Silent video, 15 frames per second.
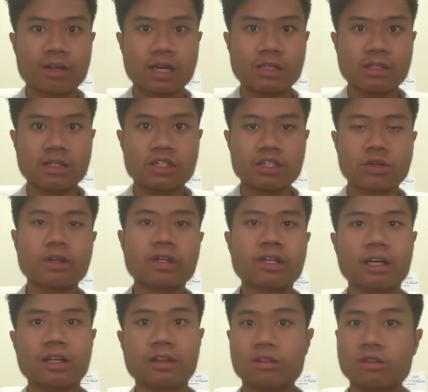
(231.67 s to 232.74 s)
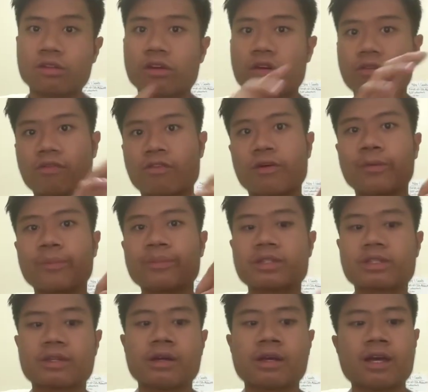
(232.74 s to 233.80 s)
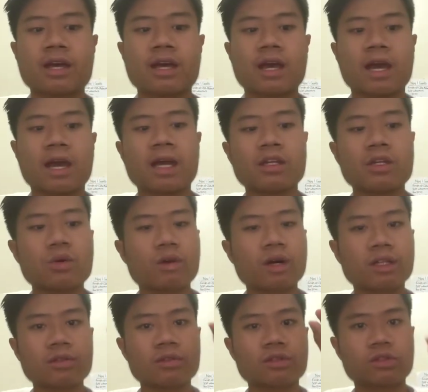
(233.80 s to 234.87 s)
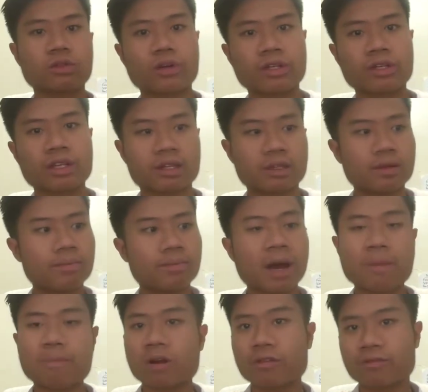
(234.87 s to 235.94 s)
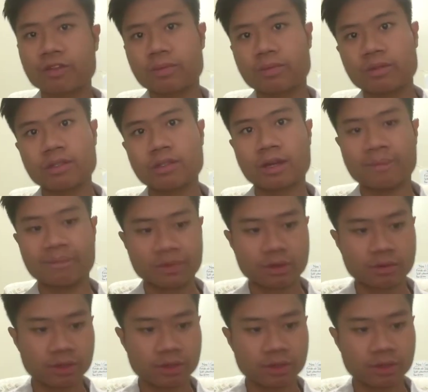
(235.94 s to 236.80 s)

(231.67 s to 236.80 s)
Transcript: It's a shortcut to your firms, and you want to sort it by profitability.